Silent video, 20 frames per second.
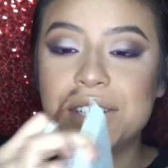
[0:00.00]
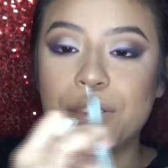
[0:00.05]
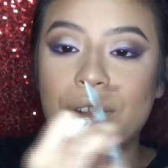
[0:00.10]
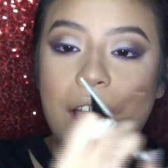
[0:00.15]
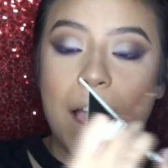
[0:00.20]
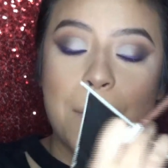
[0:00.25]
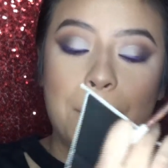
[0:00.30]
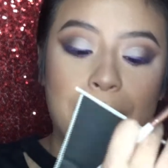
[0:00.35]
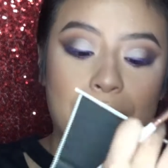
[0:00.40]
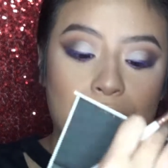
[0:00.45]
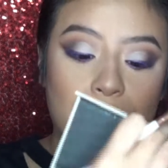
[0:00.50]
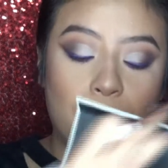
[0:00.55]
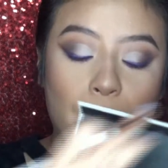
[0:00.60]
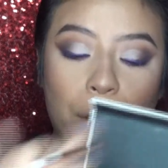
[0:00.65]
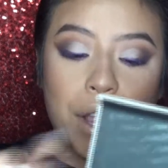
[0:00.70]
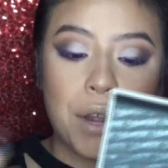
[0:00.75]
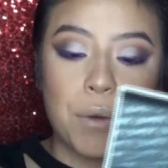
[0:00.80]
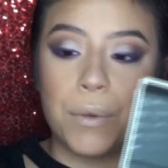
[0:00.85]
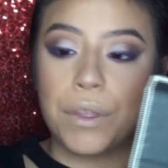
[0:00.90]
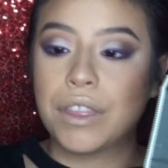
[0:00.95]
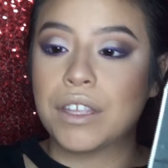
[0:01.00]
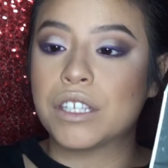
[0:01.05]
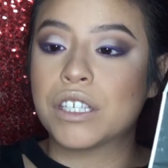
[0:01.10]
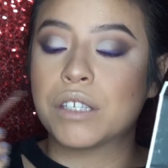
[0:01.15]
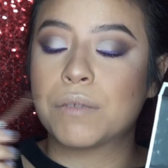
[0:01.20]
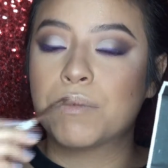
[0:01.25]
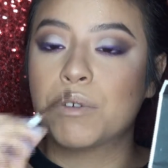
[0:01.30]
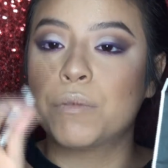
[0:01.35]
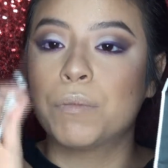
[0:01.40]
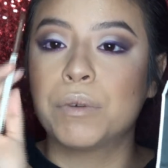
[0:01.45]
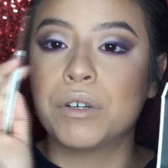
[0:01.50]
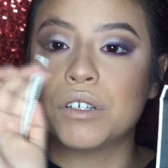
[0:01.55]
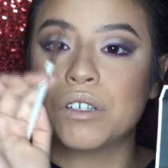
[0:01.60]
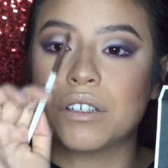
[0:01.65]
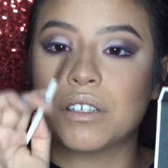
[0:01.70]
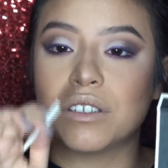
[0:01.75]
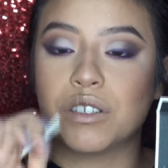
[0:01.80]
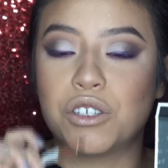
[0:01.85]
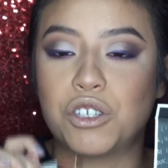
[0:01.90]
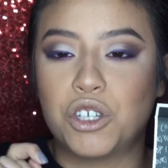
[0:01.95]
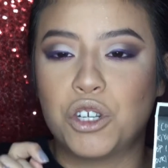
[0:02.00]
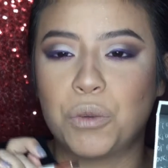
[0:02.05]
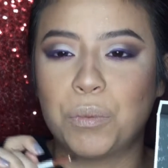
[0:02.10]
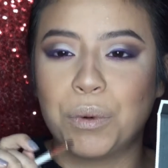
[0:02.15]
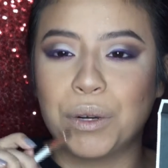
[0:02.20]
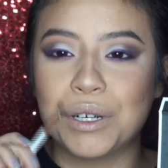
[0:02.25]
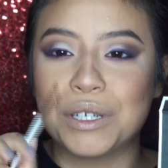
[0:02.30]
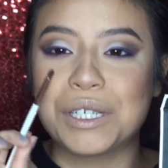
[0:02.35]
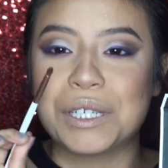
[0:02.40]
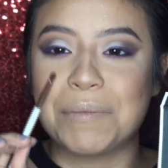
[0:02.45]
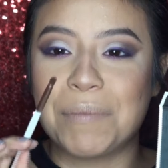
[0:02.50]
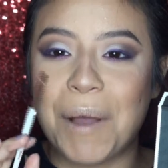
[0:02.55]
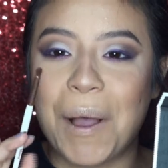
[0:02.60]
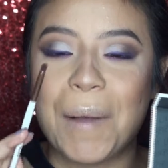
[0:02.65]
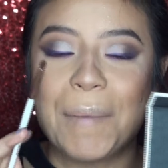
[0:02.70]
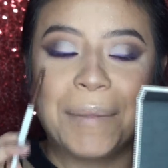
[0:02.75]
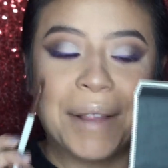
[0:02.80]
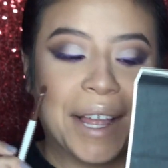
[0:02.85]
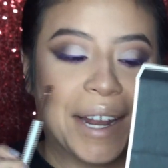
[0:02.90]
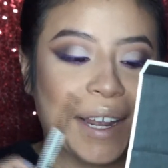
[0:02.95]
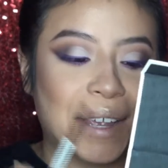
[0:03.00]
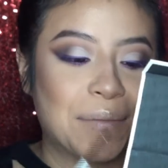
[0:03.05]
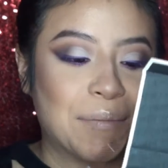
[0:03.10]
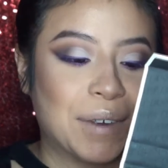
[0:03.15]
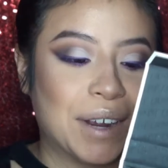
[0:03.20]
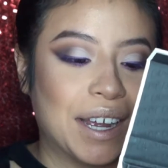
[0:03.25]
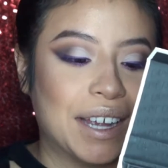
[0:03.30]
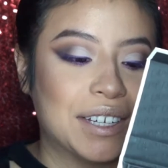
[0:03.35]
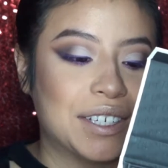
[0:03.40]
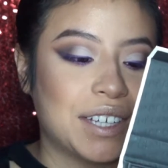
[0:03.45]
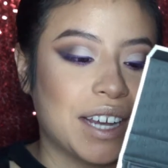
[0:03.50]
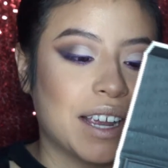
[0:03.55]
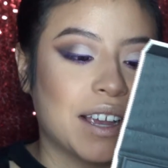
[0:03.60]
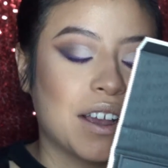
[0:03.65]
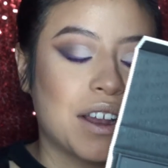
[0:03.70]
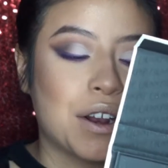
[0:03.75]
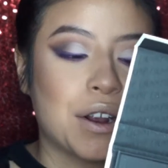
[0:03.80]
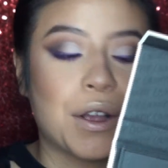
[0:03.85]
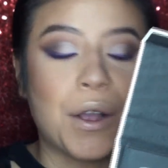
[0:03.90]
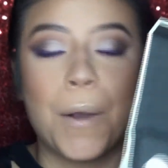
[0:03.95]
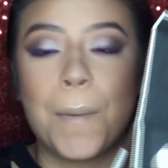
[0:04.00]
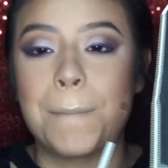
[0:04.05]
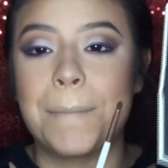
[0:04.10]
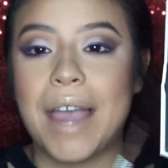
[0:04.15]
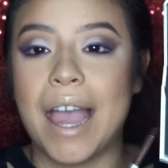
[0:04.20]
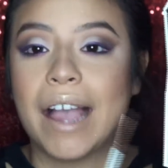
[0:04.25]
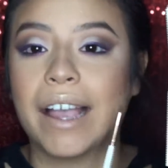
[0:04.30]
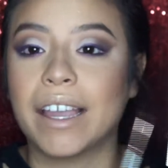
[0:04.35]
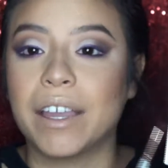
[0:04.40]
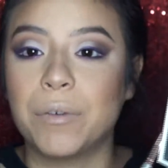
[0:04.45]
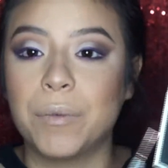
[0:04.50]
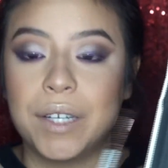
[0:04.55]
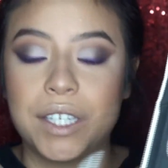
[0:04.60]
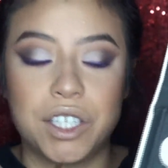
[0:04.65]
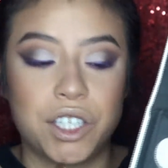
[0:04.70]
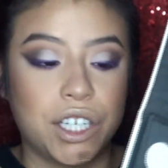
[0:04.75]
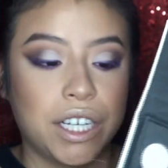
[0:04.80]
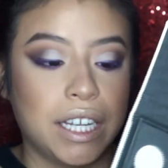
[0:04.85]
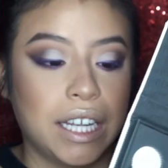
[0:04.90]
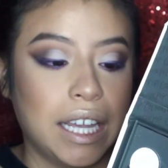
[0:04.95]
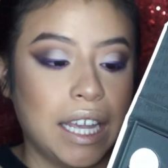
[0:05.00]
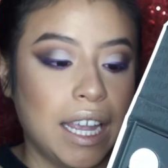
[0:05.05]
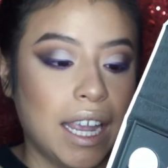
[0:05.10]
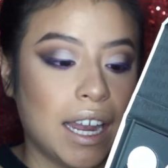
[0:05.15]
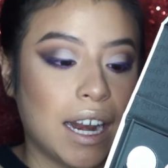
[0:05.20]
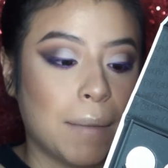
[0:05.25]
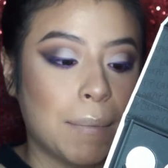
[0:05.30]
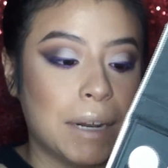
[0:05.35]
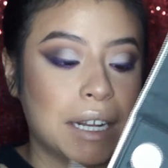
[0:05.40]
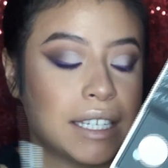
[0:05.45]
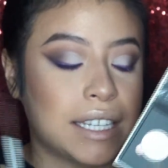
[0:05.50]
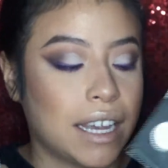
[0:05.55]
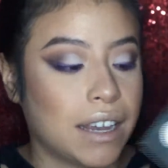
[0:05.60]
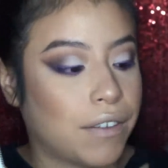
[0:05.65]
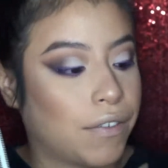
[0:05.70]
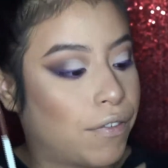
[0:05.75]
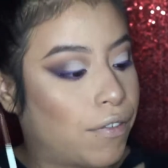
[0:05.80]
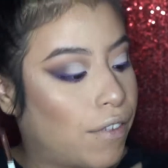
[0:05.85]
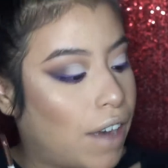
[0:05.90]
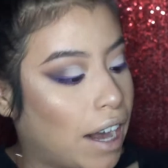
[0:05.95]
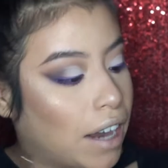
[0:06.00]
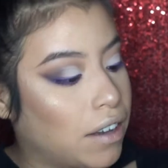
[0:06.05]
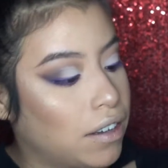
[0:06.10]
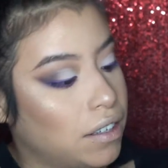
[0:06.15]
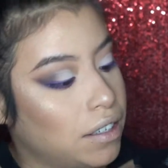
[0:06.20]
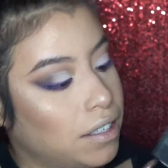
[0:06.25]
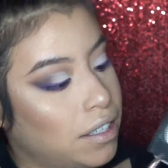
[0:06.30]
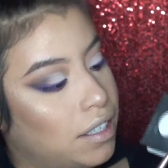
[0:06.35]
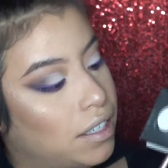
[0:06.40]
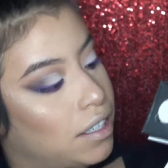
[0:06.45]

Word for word: So now I'm going to go in with the super small blending brush, and I'm going to go back in with Cheeky, and I'm going to take Freckles.